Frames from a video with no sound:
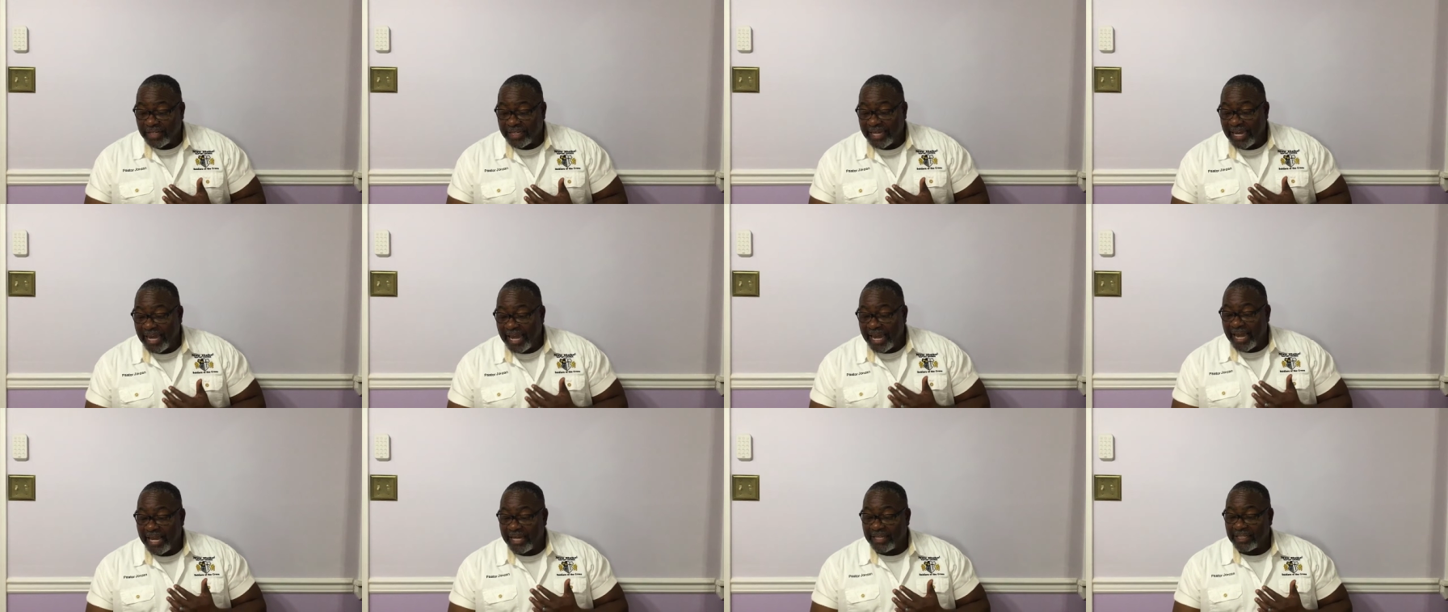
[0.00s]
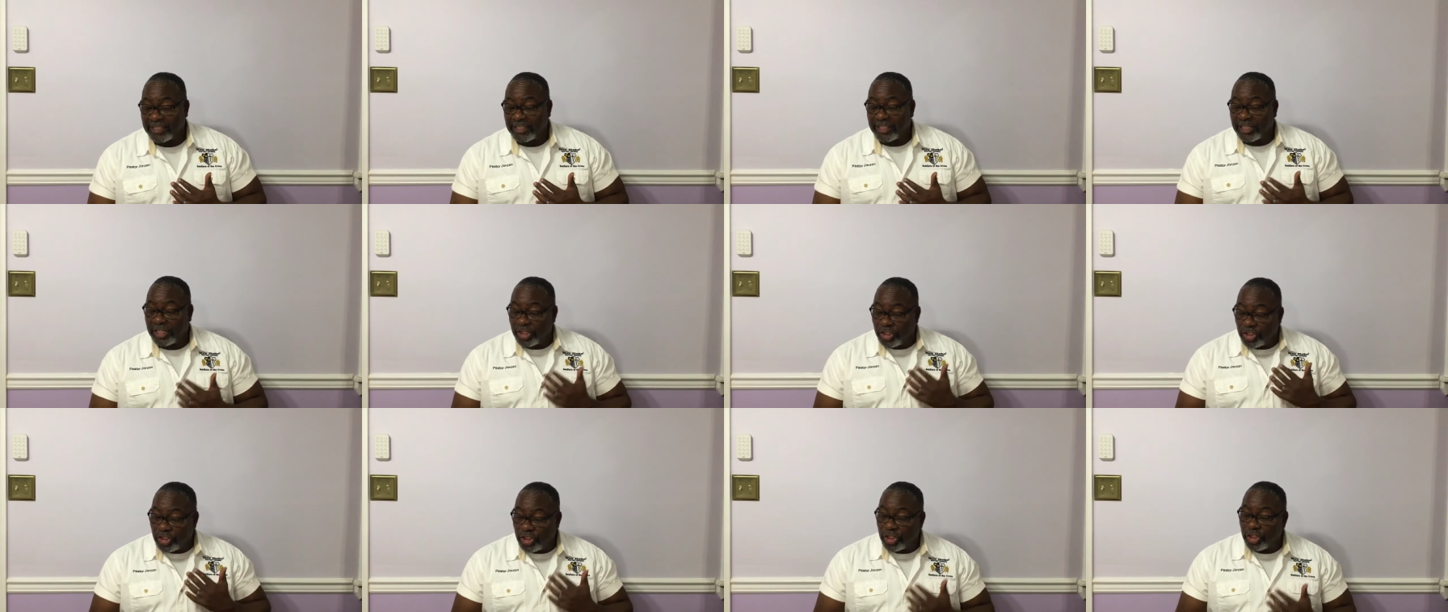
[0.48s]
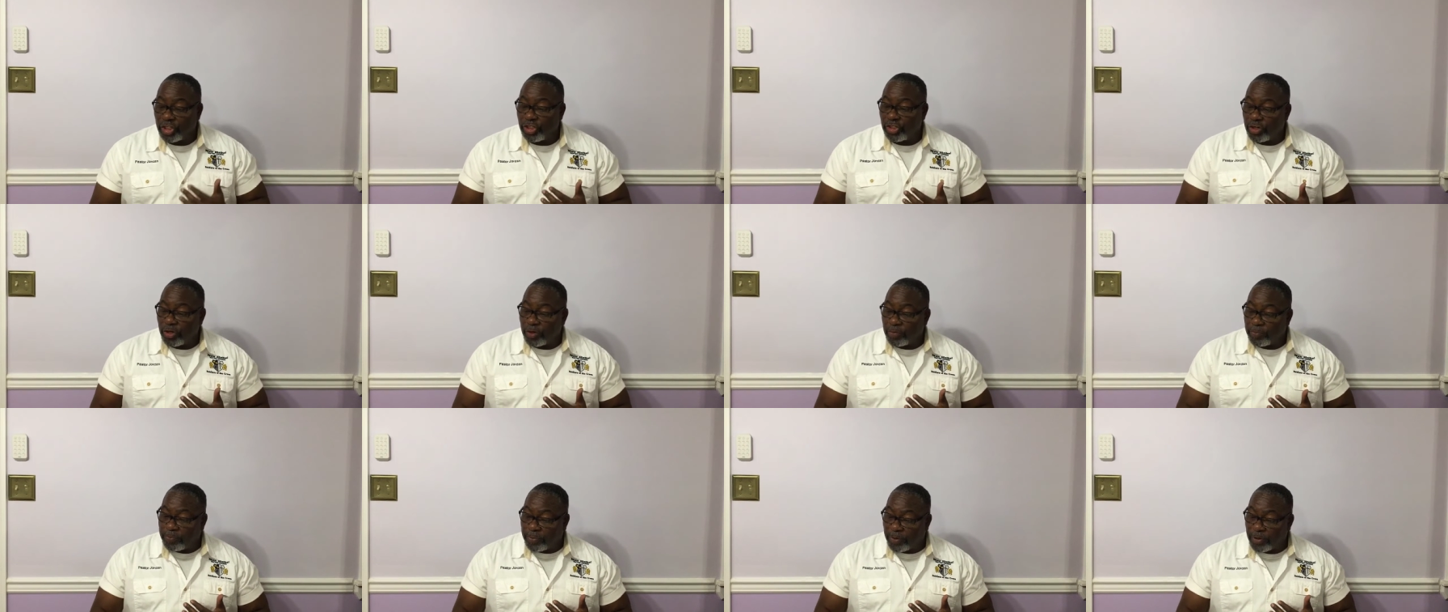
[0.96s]
cast ye
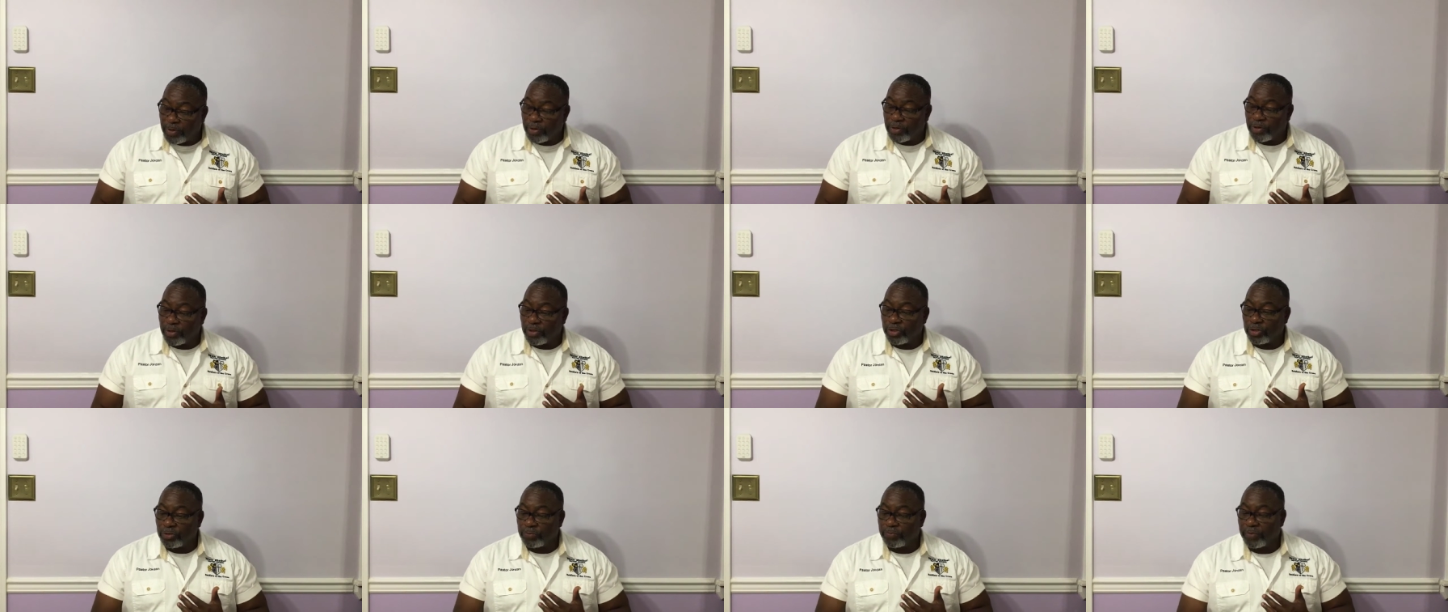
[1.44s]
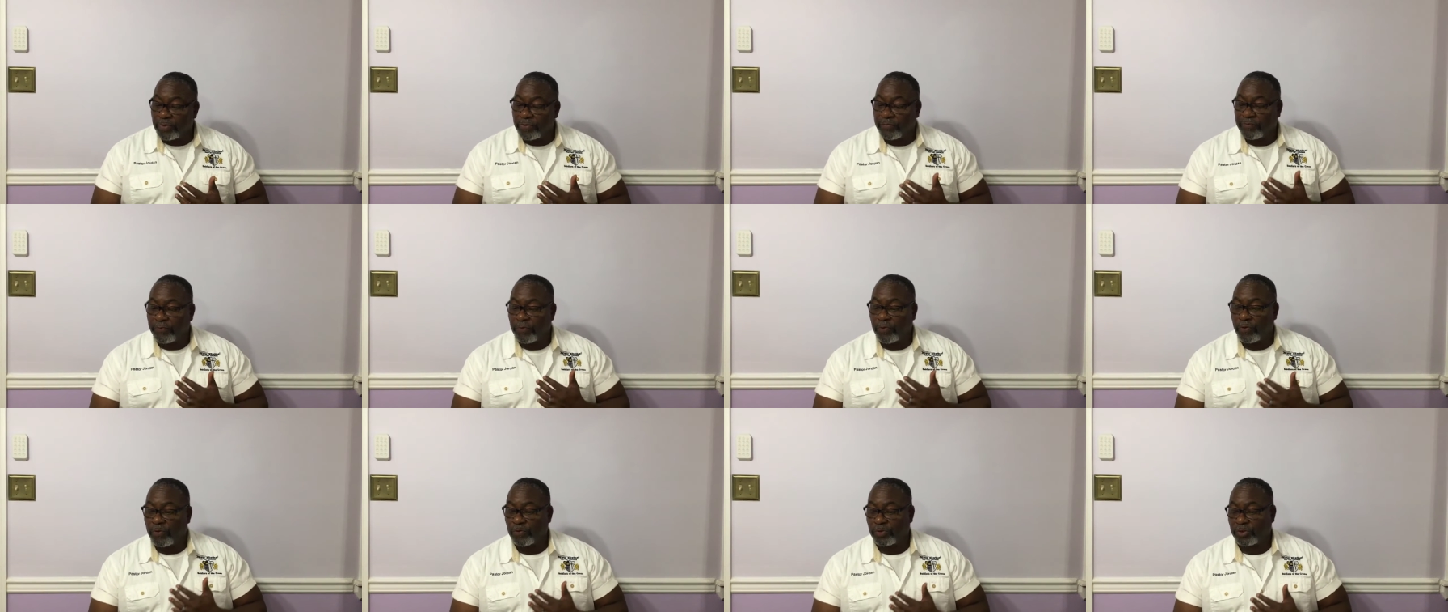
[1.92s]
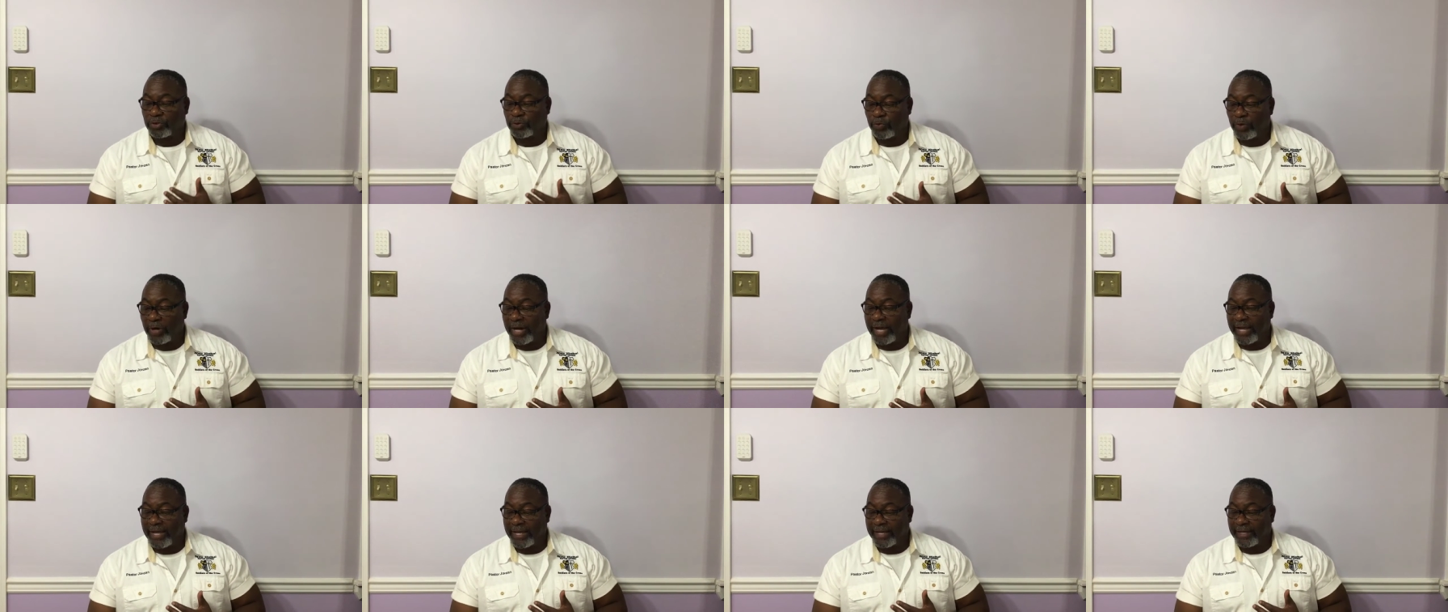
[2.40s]
your pearls before
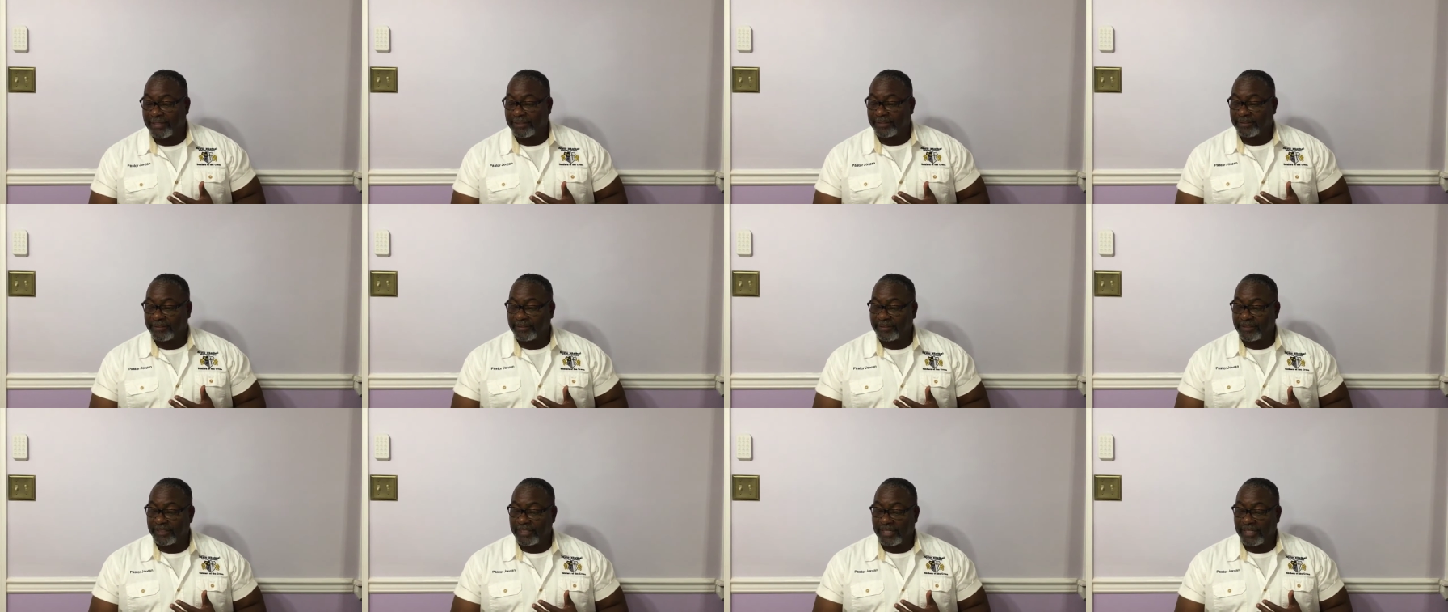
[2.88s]
swine,